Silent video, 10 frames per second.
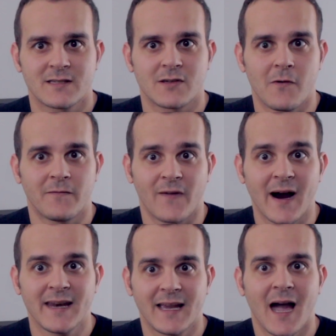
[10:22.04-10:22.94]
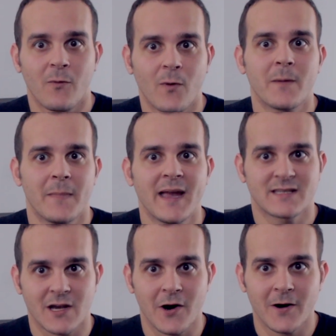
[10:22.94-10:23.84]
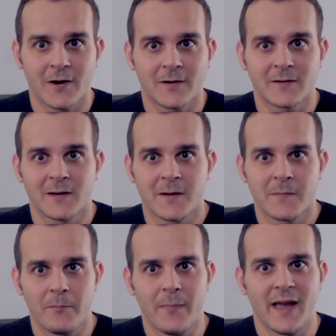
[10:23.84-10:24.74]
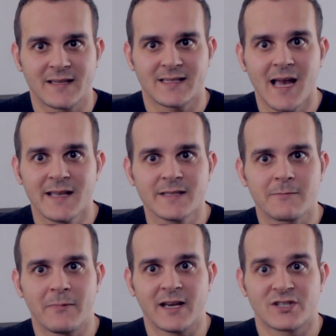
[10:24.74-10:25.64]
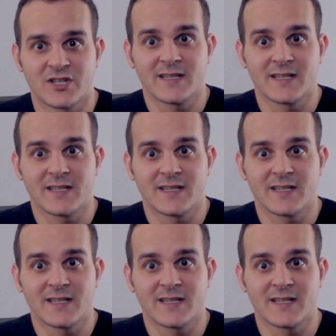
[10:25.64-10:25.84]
So finding out what makes her makes sense because